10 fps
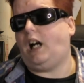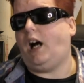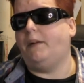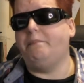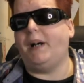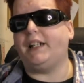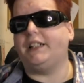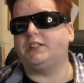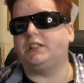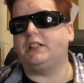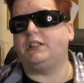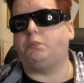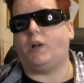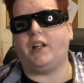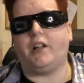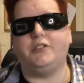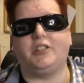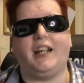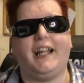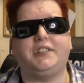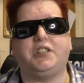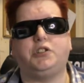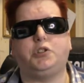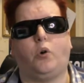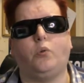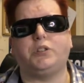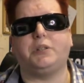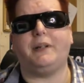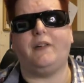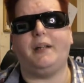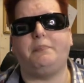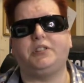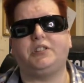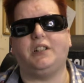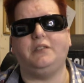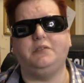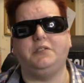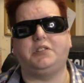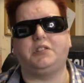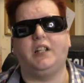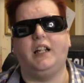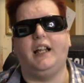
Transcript: Humbug is one of those lesser talked about episodes,